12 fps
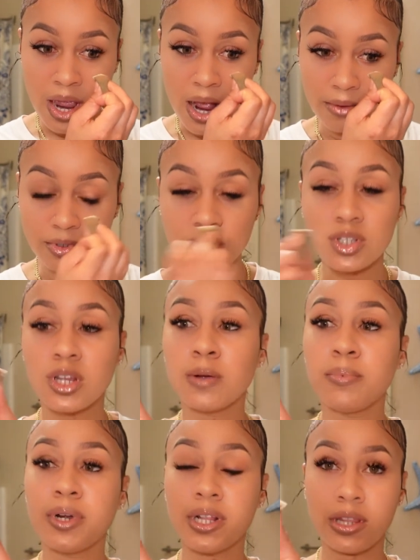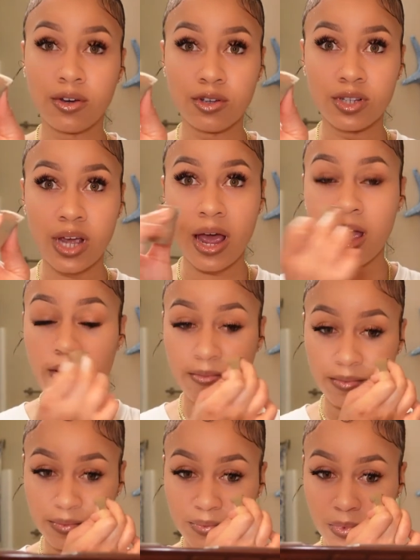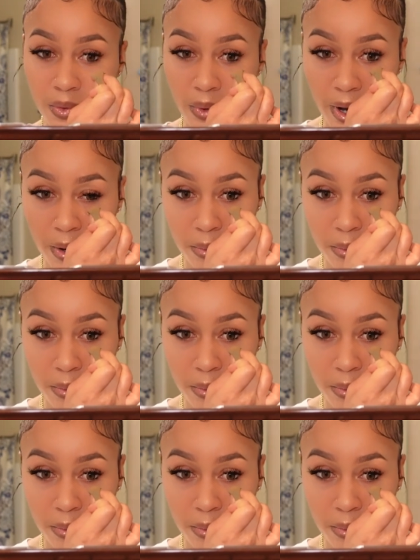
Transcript: I'm just gonna put a little dab, right?